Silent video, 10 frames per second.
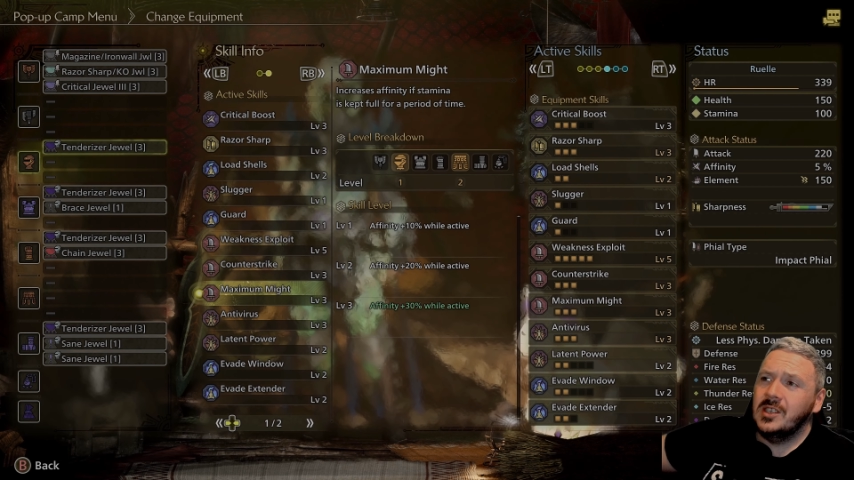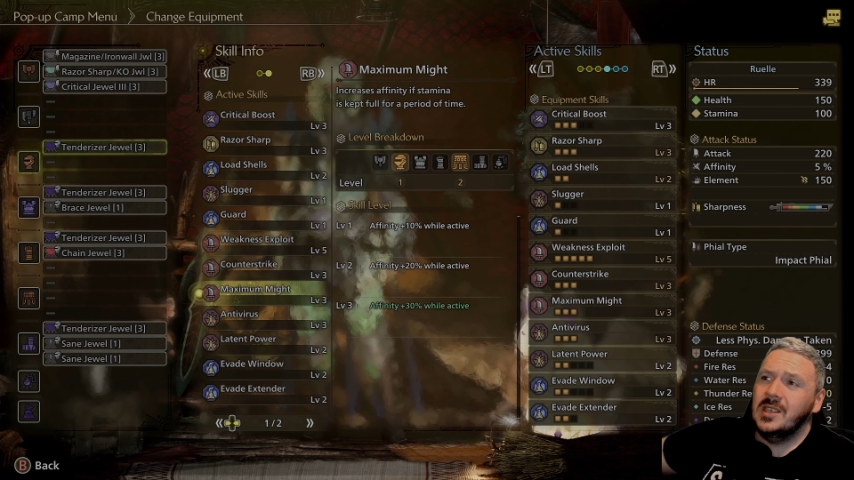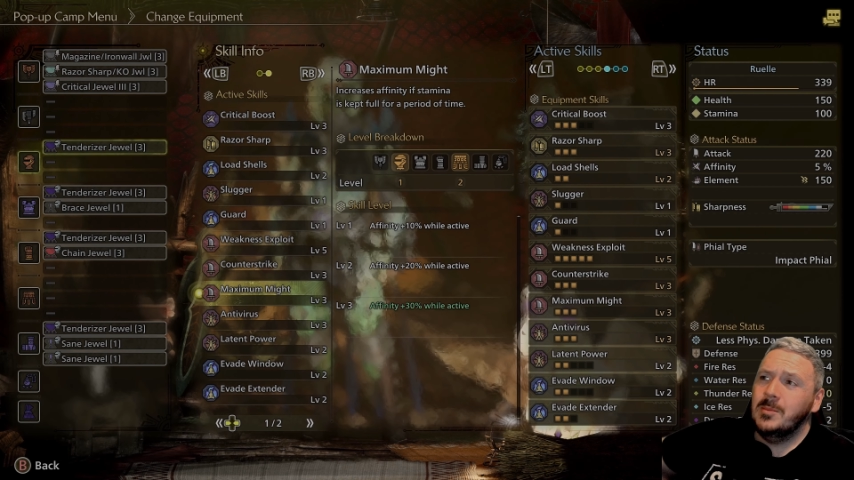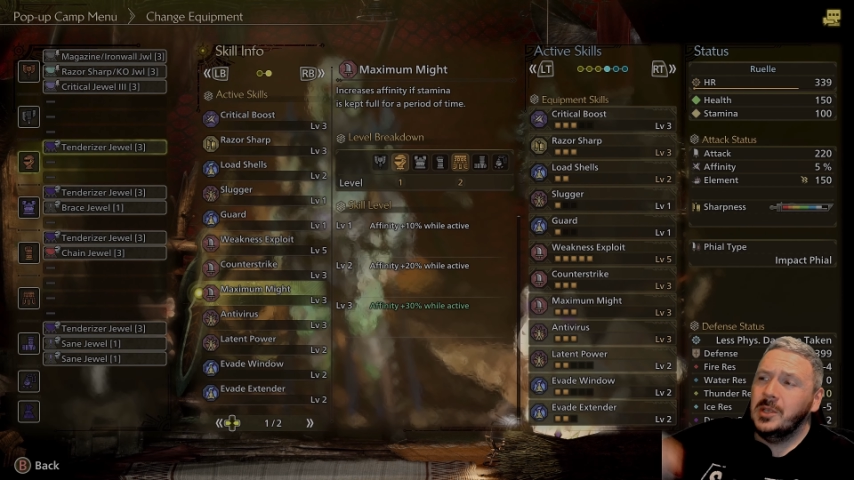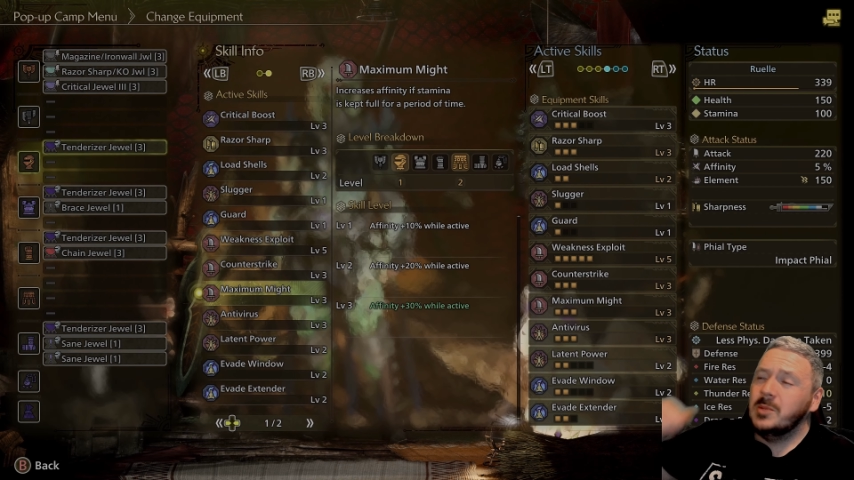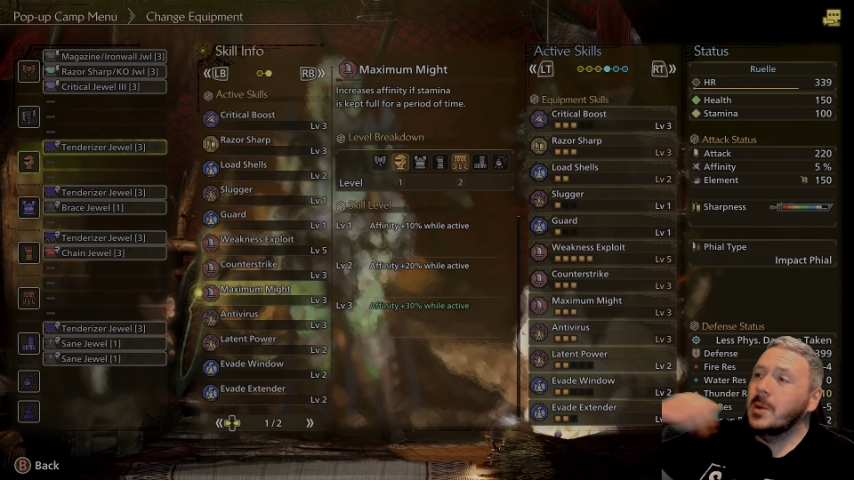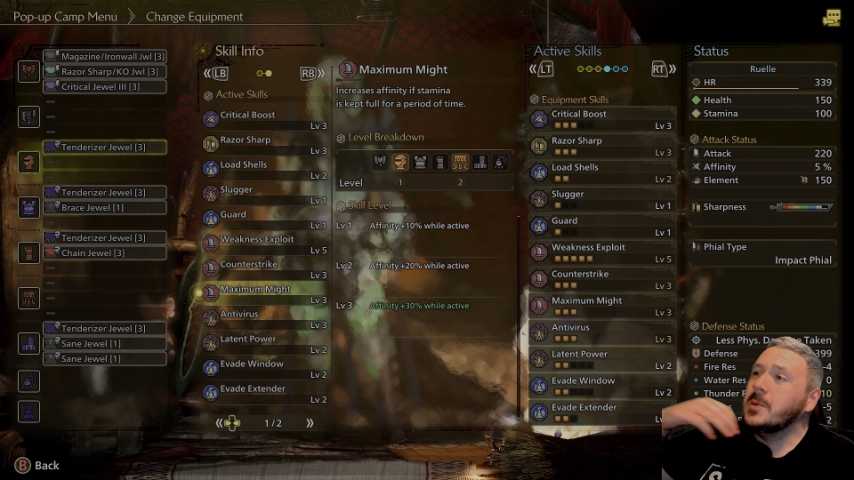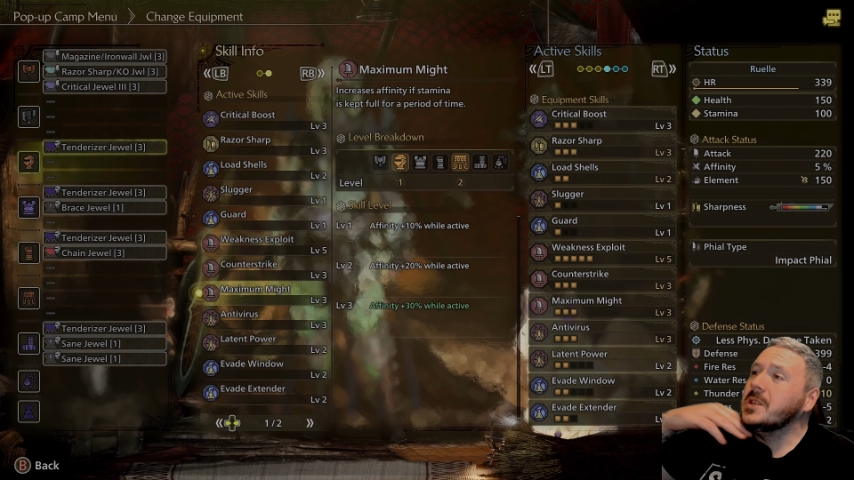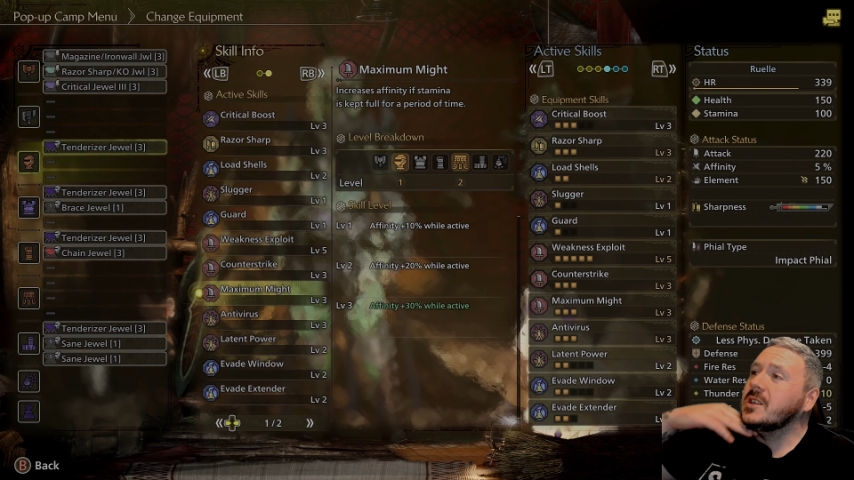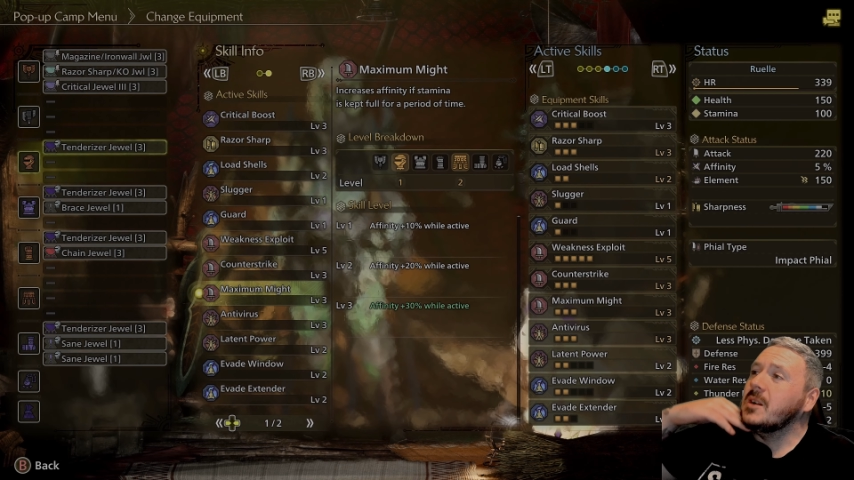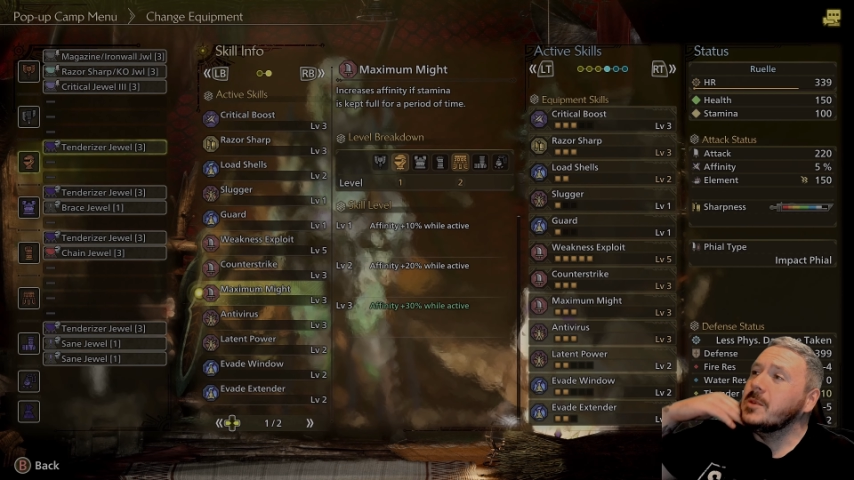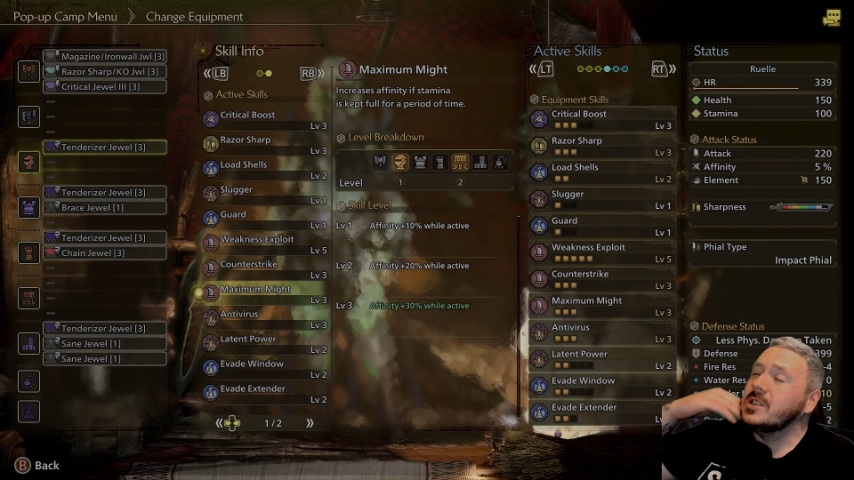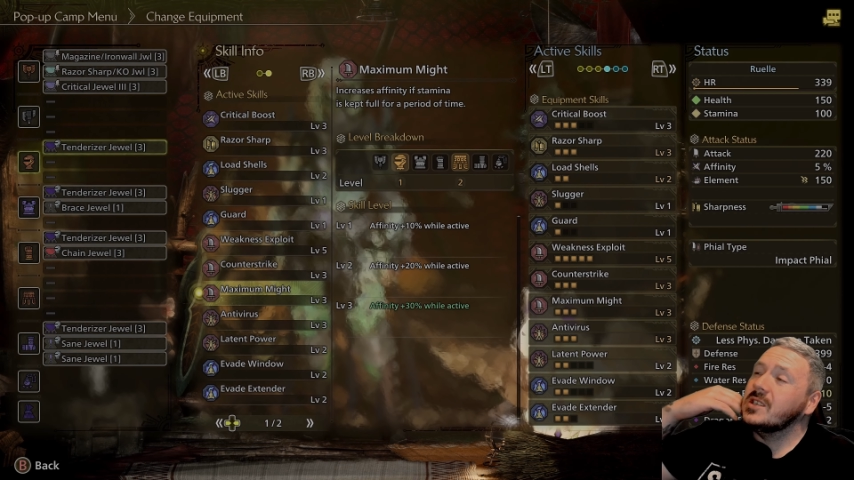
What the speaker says: you need, please pop it in the comments.